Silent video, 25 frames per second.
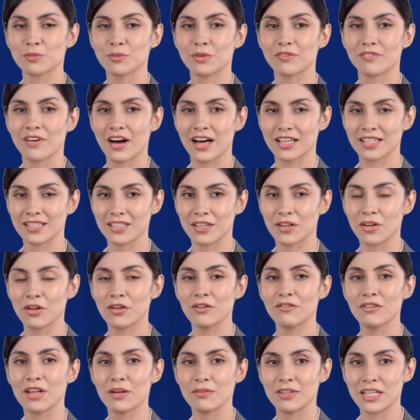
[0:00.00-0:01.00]
to provide a
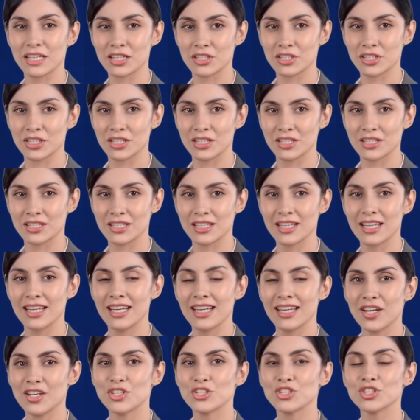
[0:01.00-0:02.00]
thorough foundation.
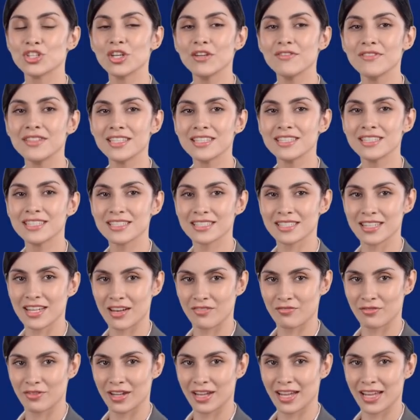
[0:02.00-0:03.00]
Service
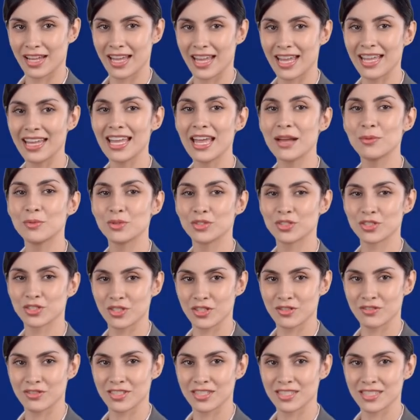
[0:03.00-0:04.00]
discovery enables
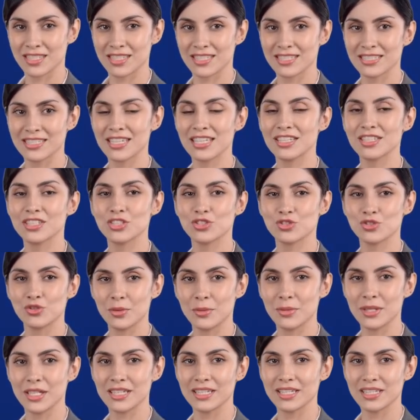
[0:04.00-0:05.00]
services in
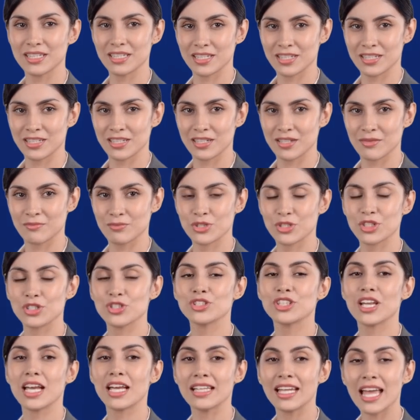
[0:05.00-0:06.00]
distributed systems to
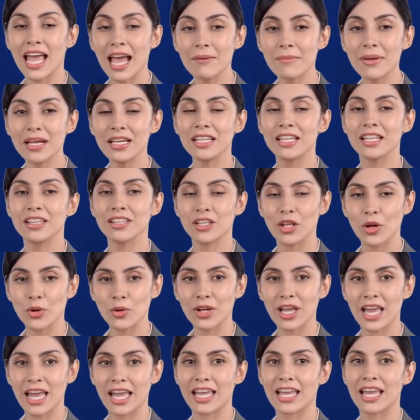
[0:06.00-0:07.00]
dynamically
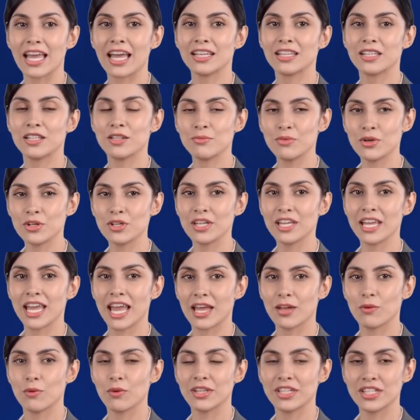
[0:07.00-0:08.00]
locate and
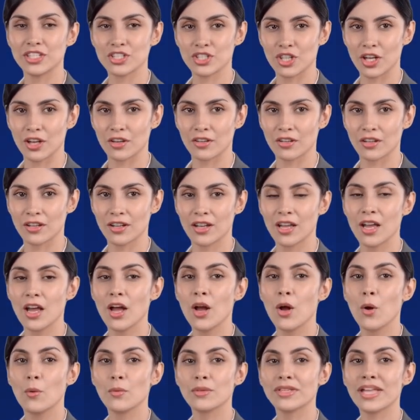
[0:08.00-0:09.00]
communicate with each other
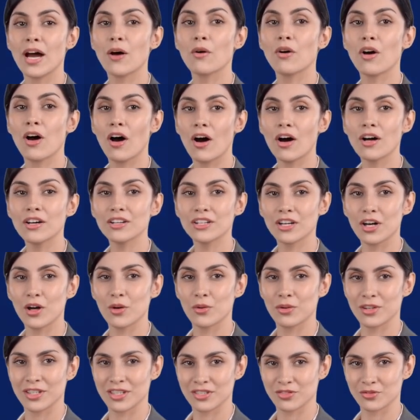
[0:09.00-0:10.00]
without
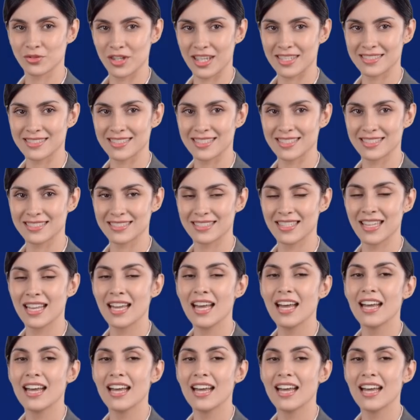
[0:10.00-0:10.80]
hard-coded addresses,